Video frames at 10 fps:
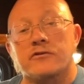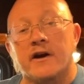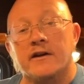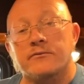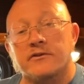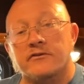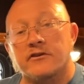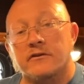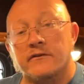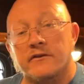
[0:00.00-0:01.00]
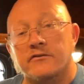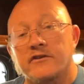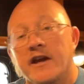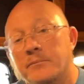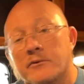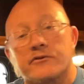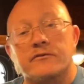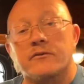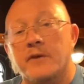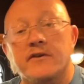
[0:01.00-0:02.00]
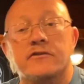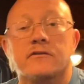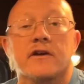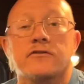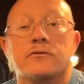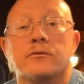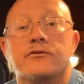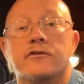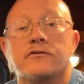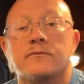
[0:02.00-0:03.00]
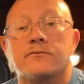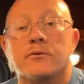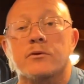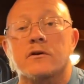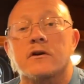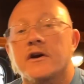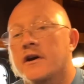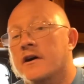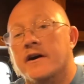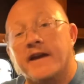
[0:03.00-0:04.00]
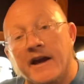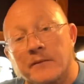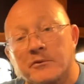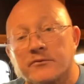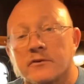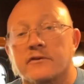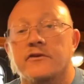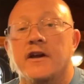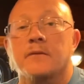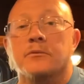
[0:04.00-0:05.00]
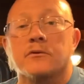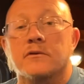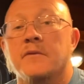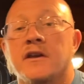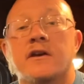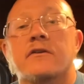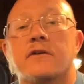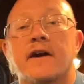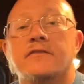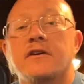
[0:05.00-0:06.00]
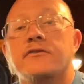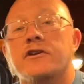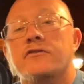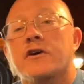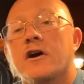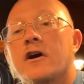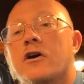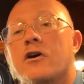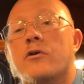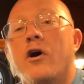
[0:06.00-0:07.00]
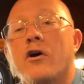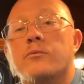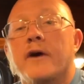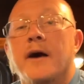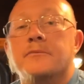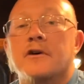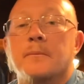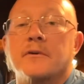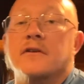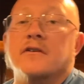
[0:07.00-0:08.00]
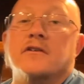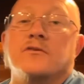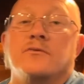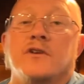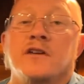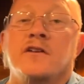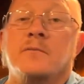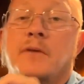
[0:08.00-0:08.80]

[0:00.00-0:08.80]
are kind of considered the staples of a basic electrical system for a camper, for example, or many other activities, are all wrapped up in a convenient